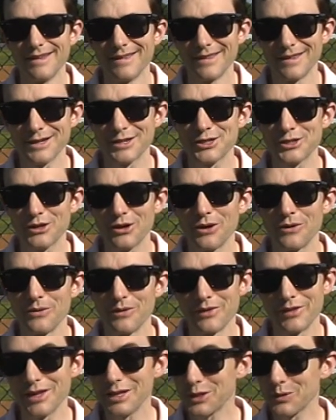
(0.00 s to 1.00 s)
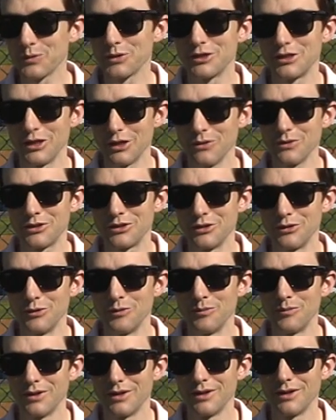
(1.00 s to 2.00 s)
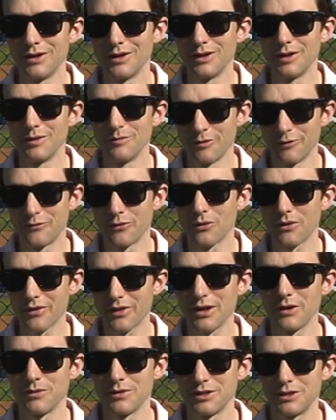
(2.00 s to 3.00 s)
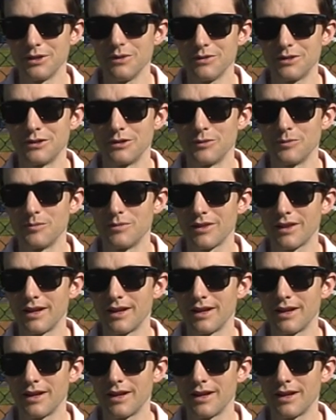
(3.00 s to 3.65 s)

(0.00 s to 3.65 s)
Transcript: this was YouTube before there was YouTube.